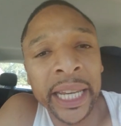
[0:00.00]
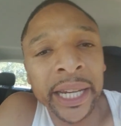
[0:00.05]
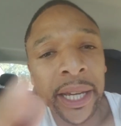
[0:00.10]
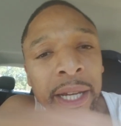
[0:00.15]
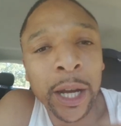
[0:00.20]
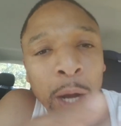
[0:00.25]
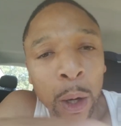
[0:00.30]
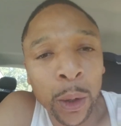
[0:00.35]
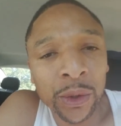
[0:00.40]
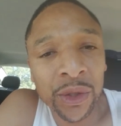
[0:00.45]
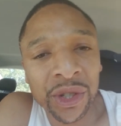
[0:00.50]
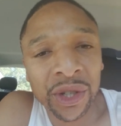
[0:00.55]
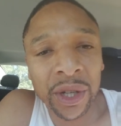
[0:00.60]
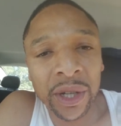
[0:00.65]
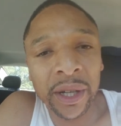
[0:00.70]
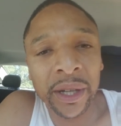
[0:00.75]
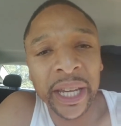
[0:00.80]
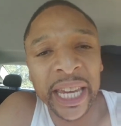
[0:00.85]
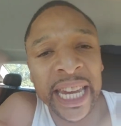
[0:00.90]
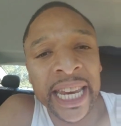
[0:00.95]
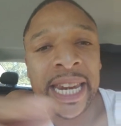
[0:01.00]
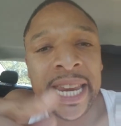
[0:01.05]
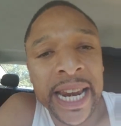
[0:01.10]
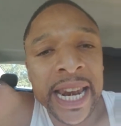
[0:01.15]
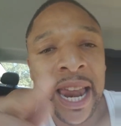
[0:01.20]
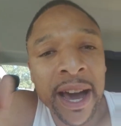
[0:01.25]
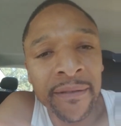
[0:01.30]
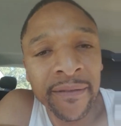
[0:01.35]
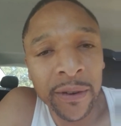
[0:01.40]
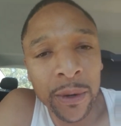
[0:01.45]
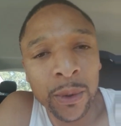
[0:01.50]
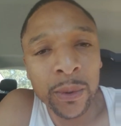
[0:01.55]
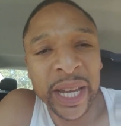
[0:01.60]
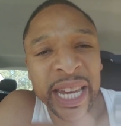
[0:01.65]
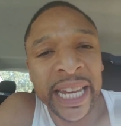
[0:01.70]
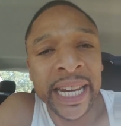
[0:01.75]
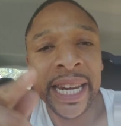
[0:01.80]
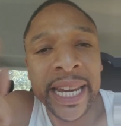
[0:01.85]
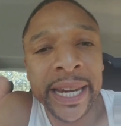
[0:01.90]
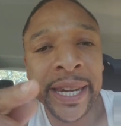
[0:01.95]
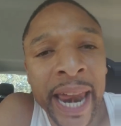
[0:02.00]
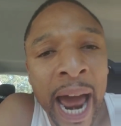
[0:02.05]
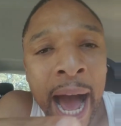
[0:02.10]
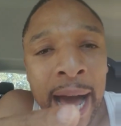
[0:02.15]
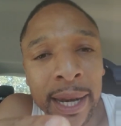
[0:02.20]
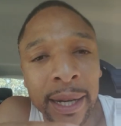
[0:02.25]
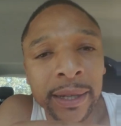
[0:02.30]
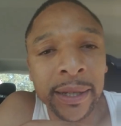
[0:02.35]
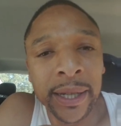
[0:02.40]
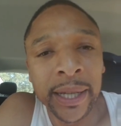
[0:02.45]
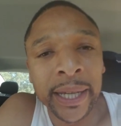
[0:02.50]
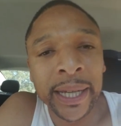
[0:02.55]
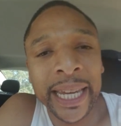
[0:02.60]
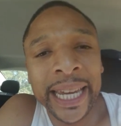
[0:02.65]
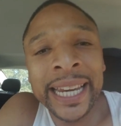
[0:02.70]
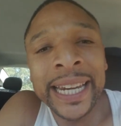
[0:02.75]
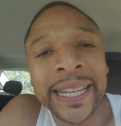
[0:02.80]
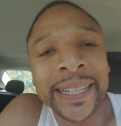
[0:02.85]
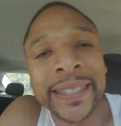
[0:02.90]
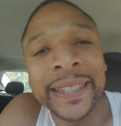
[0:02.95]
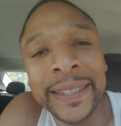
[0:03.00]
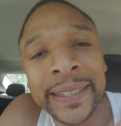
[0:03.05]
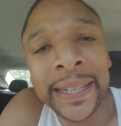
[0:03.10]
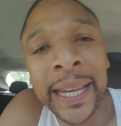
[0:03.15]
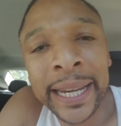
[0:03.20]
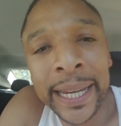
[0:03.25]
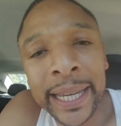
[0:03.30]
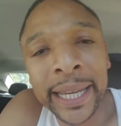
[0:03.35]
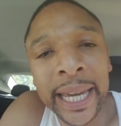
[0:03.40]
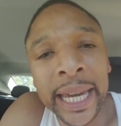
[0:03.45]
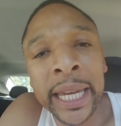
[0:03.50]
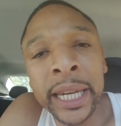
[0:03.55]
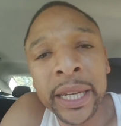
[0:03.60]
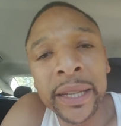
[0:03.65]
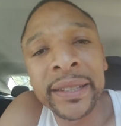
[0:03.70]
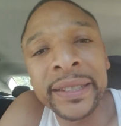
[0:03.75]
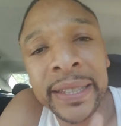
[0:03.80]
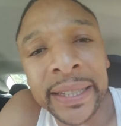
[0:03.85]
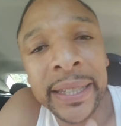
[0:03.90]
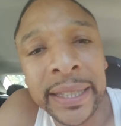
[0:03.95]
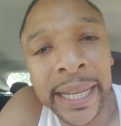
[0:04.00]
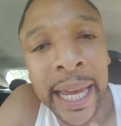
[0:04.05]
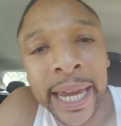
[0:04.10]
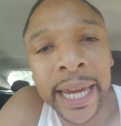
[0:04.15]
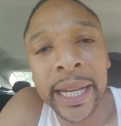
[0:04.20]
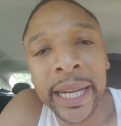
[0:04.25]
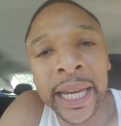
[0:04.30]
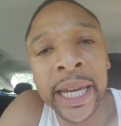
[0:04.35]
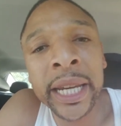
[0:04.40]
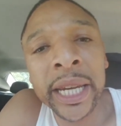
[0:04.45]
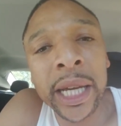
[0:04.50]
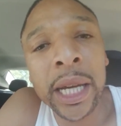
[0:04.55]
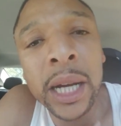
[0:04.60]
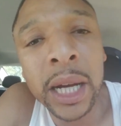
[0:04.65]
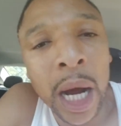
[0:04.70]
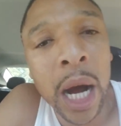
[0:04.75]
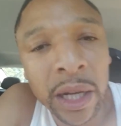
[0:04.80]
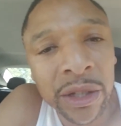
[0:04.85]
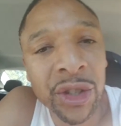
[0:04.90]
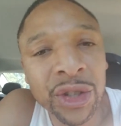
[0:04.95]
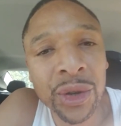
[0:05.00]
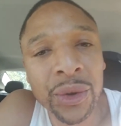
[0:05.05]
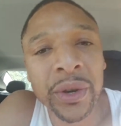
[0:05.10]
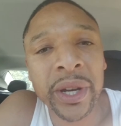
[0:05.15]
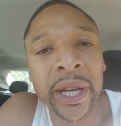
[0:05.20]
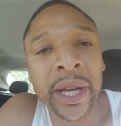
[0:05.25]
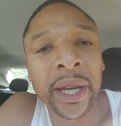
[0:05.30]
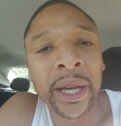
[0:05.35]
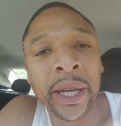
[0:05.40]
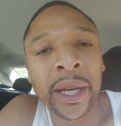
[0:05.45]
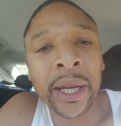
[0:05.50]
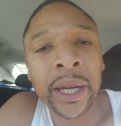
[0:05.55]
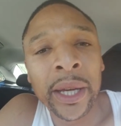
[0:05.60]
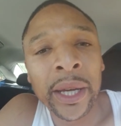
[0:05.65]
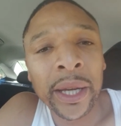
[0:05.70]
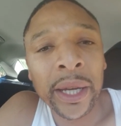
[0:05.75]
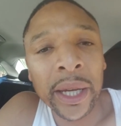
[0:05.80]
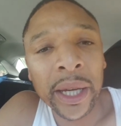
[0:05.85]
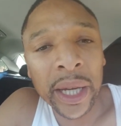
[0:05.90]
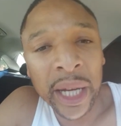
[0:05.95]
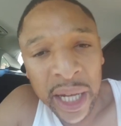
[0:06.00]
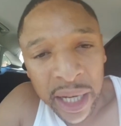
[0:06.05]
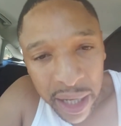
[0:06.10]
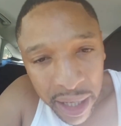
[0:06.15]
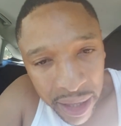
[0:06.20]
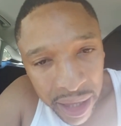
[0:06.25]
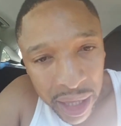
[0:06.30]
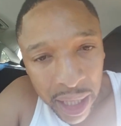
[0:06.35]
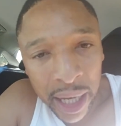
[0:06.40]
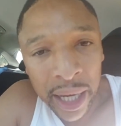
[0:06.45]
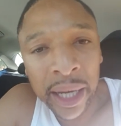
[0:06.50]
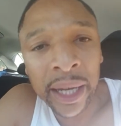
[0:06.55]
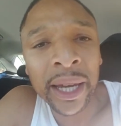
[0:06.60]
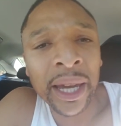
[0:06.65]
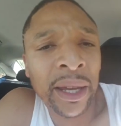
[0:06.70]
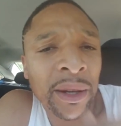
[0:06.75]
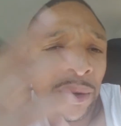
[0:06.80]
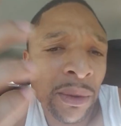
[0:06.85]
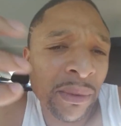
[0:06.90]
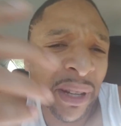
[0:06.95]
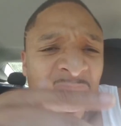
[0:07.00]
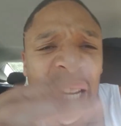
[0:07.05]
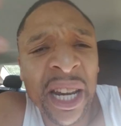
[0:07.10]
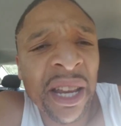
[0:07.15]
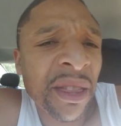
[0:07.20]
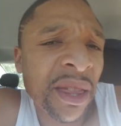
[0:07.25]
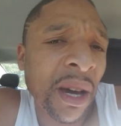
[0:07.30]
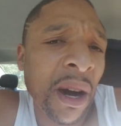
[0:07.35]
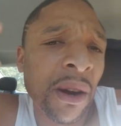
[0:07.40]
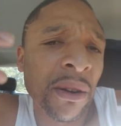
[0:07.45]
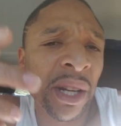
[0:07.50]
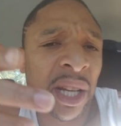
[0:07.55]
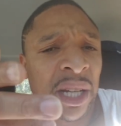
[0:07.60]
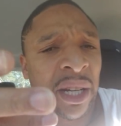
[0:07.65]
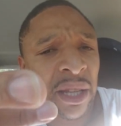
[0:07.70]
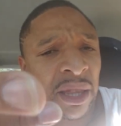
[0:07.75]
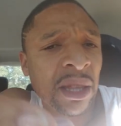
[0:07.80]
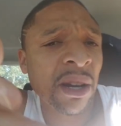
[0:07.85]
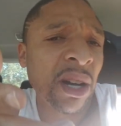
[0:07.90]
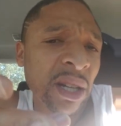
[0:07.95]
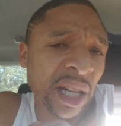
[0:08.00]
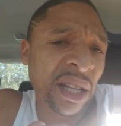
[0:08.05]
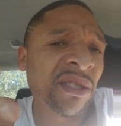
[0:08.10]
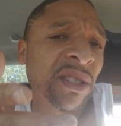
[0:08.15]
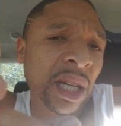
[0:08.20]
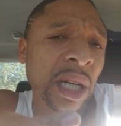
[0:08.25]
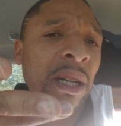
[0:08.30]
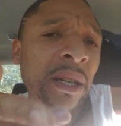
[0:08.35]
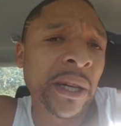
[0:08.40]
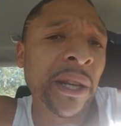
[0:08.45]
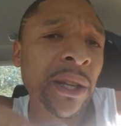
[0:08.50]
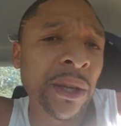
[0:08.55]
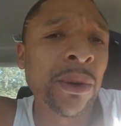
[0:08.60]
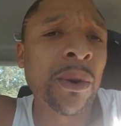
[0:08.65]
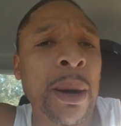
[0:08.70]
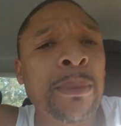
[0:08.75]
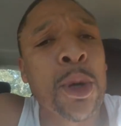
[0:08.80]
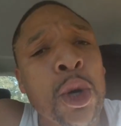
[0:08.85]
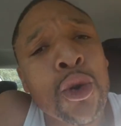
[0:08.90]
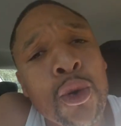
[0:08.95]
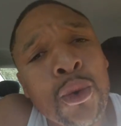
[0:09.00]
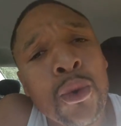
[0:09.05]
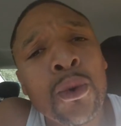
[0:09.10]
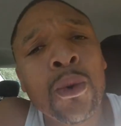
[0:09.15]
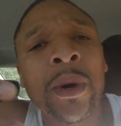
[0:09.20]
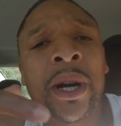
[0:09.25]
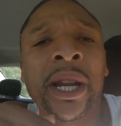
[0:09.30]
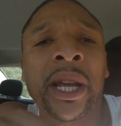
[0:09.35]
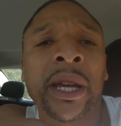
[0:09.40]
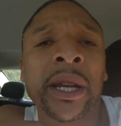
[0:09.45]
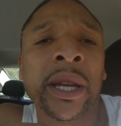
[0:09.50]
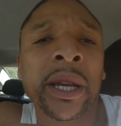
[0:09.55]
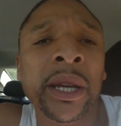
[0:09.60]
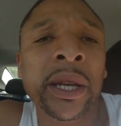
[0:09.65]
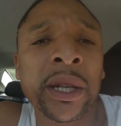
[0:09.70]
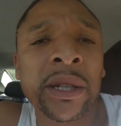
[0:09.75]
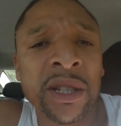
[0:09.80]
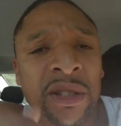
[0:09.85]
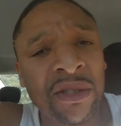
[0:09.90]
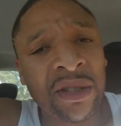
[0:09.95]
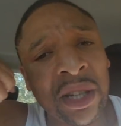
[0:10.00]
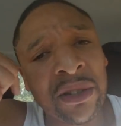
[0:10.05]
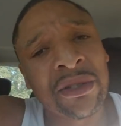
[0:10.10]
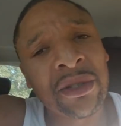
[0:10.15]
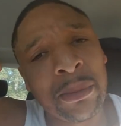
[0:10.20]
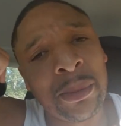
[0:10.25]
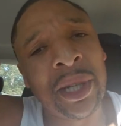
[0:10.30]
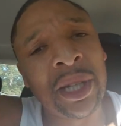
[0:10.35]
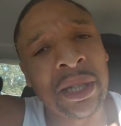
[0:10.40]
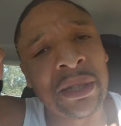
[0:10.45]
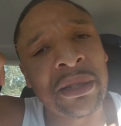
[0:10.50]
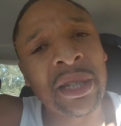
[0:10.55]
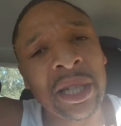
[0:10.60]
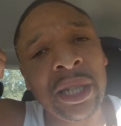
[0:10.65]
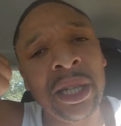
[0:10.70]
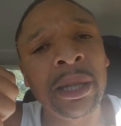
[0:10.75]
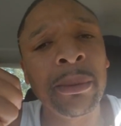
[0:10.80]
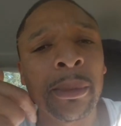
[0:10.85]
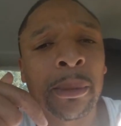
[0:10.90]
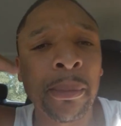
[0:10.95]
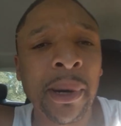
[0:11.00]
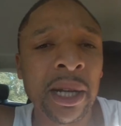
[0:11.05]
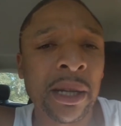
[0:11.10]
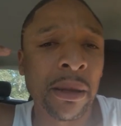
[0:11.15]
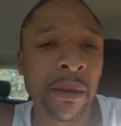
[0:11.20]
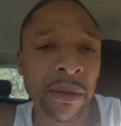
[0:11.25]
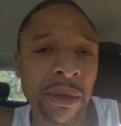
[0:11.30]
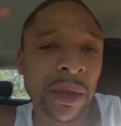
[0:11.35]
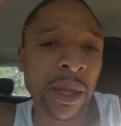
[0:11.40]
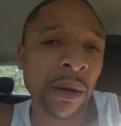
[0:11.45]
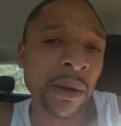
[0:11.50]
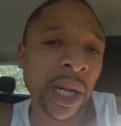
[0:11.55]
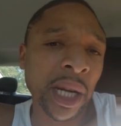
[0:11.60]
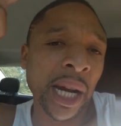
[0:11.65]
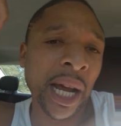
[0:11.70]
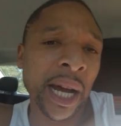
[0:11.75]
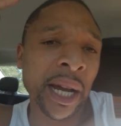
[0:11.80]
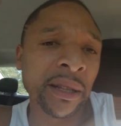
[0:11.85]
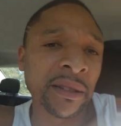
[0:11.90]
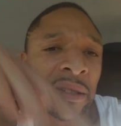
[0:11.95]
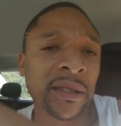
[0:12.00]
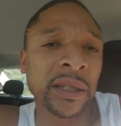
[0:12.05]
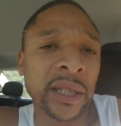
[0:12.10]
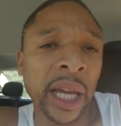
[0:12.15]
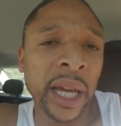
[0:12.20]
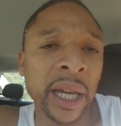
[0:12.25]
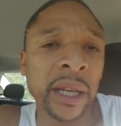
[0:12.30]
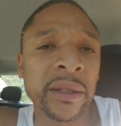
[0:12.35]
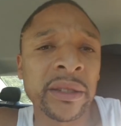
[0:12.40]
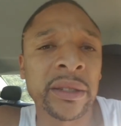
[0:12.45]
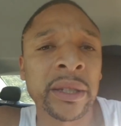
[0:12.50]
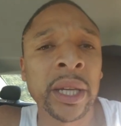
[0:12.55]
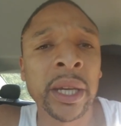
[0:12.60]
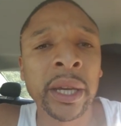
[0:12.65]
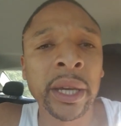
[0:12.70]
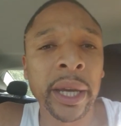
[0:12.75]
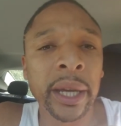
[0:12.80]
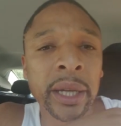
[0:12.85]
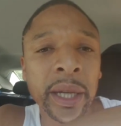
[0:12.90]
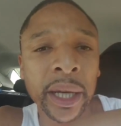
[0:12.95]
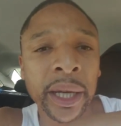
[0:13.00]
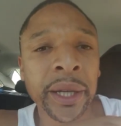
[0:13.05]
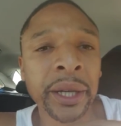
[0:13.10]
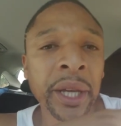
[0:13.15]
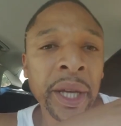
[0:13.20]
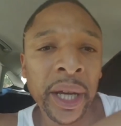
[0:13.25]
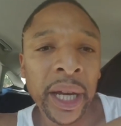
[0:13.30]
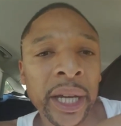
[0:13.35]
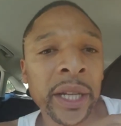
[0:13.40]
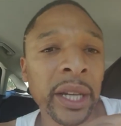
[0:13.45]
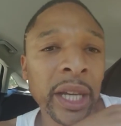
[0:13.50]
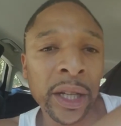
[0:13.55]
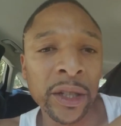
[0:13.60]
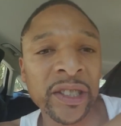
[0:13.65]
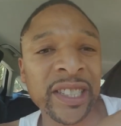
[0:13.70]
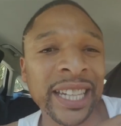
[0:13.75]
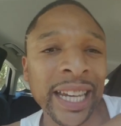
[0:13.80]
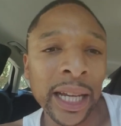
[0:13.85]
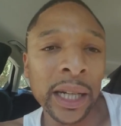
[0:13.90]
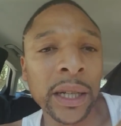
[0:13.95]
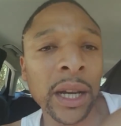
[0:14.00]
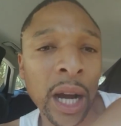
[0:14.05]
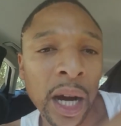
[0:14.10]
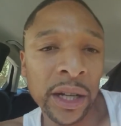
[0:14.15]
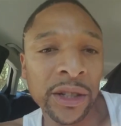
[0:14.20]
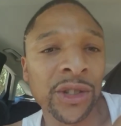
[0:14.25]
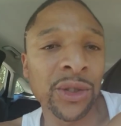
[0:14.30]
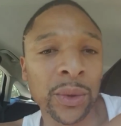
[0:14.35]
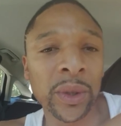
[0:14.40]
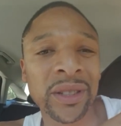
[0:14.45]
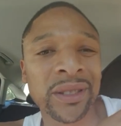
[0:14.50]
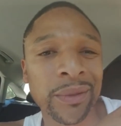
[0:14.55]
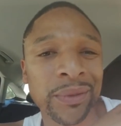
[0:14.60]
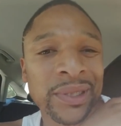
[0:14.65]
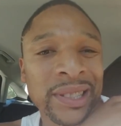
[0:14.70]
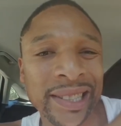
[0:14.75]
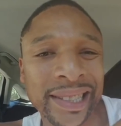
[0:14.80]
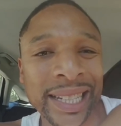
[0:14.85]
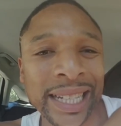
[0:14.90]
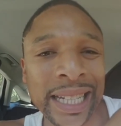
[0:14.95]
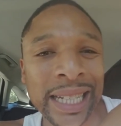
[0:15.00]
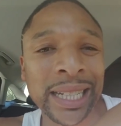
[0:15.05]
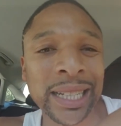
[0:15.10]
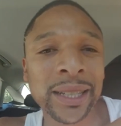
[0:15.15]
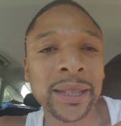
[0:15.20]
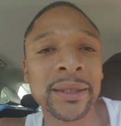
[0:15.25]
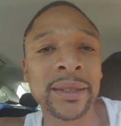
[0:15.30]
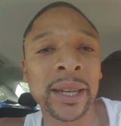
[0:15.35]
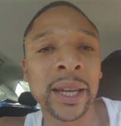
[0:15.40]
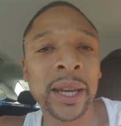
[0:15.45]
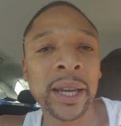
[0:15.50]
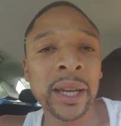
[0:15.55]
any culture, any level, any dollar, any city, any state, any country, anything, any thought that's good to you, I'm cool with it. The system and the team about in 39 states and 10 countries of seeds